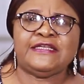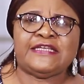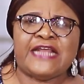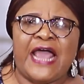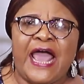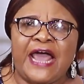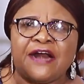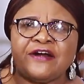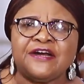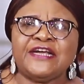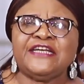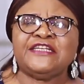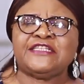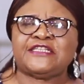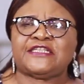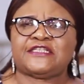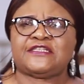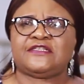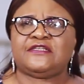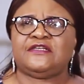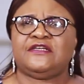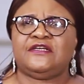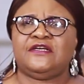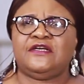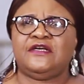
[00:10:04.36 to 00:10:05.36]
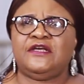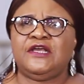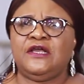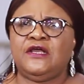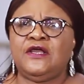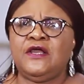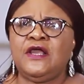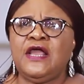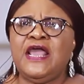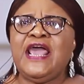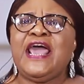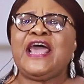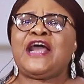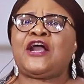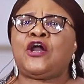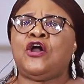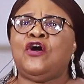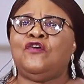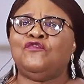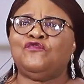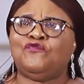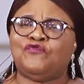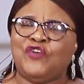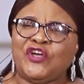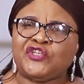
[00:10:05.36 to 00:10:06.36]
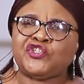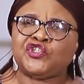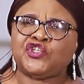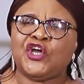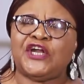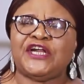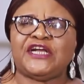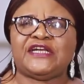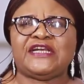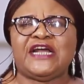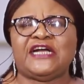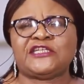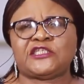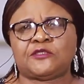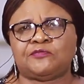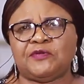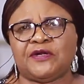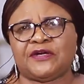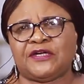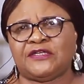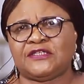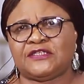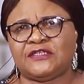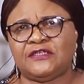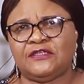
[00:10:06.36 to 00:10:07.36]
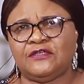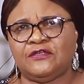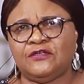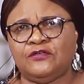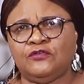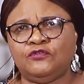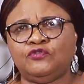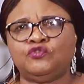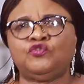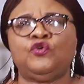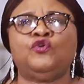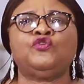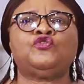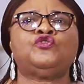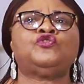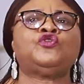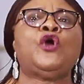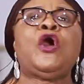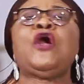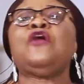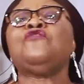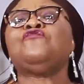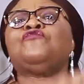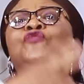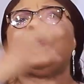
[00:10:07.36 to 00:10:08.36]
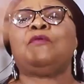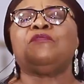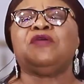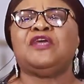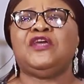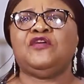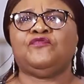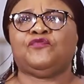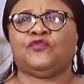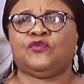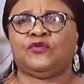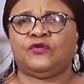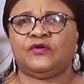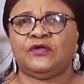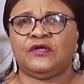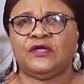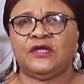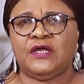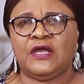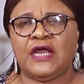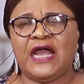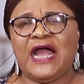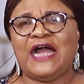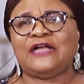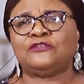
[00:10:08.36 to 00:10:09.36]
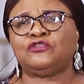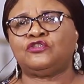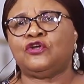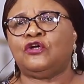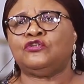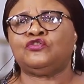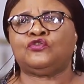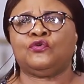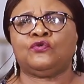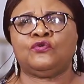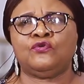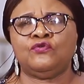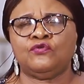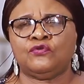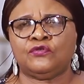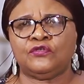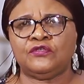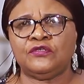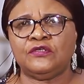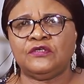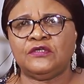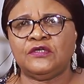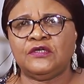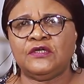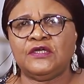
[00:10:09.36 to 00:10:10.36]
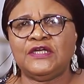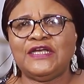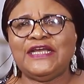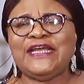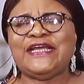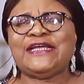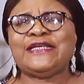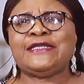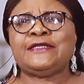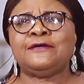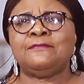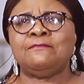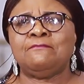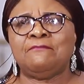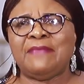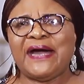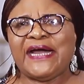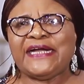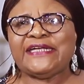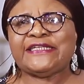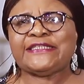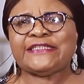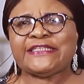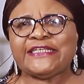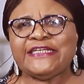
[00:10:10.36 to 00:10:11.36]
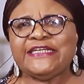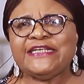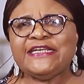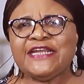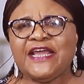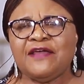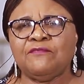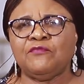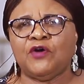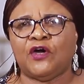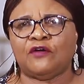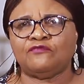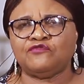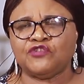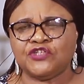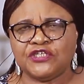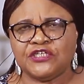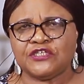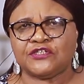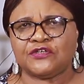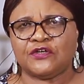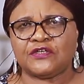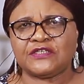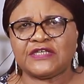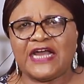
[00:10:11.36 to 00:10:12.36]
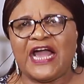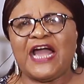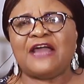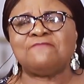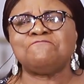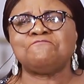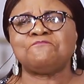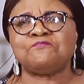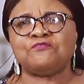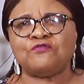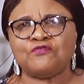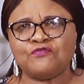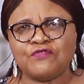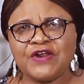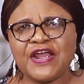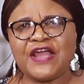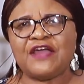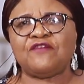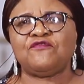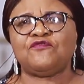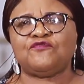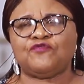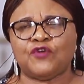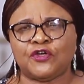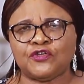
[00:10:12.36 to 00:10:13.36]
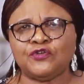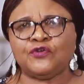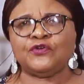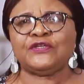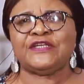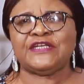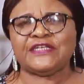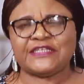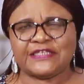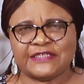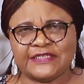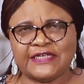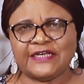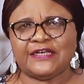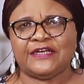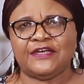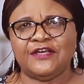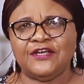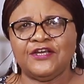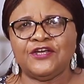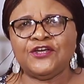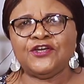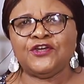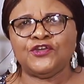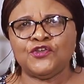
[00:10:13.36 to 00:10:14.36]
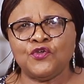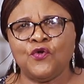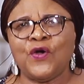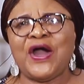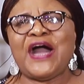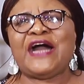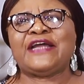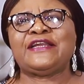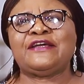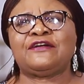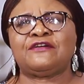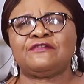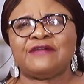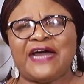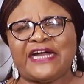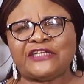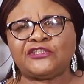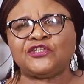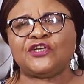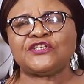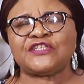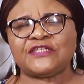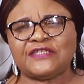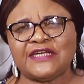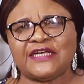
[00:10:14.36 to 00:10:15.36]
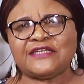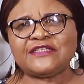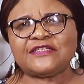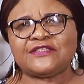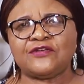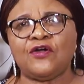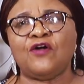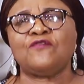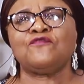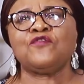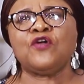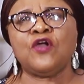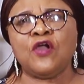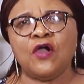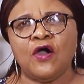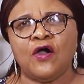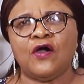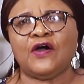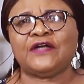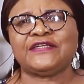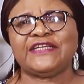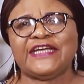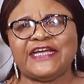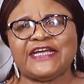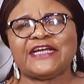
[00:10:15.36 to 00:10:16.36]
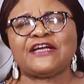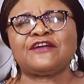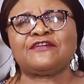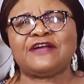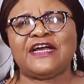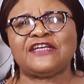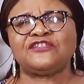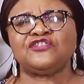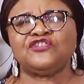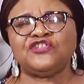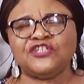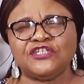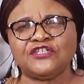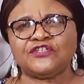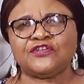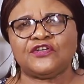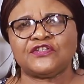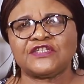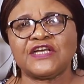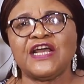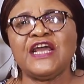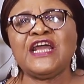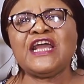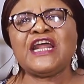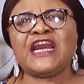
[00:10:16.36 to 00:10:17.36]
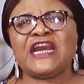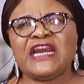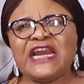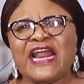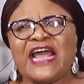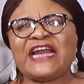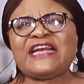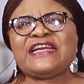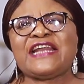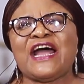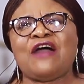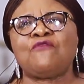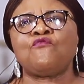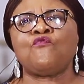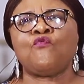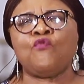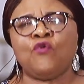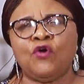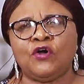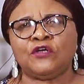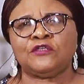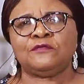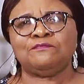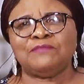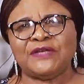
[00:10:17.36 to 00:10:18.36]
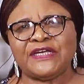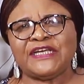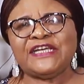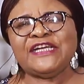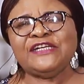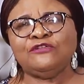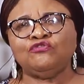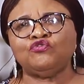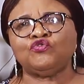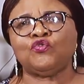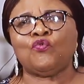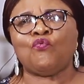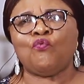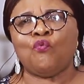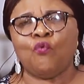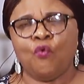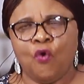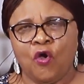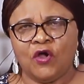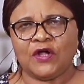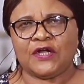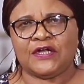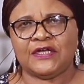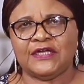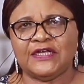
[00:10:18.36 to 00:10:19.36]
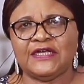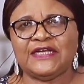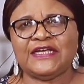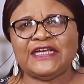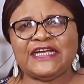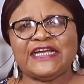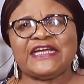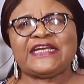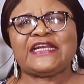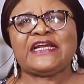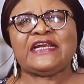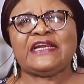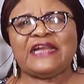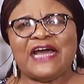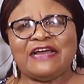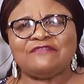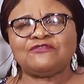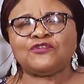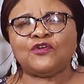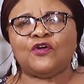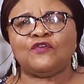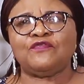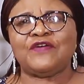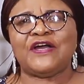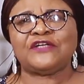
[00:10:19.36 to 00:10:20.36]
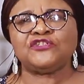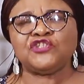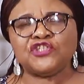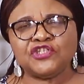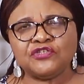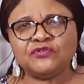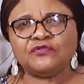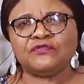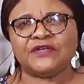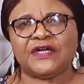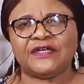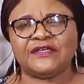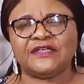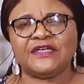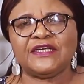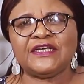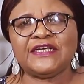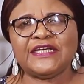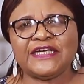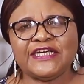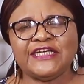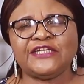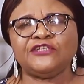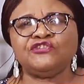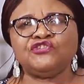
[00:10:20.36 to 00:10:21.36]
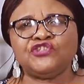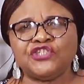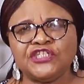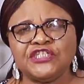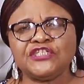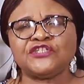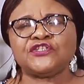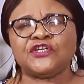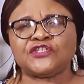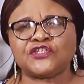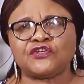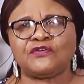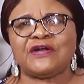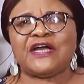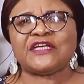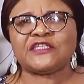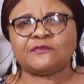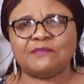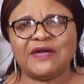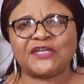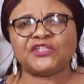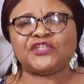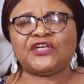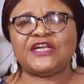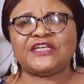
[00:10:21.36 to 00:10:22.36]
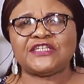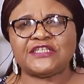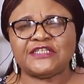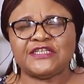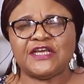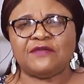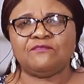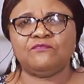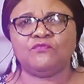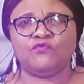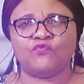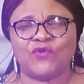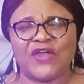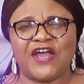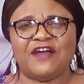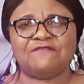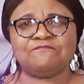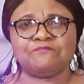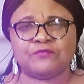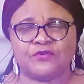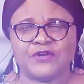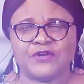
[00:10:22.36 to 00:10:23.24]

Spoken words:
there is a conviction in their spirit to turn from evil and turn to good. In the mighty name of Jesus, I pray for you this day. You are the righteousness of God in Christ Jesus. Let that word begin to work in the lives of our children. In Jesus Christ's matchless name, we have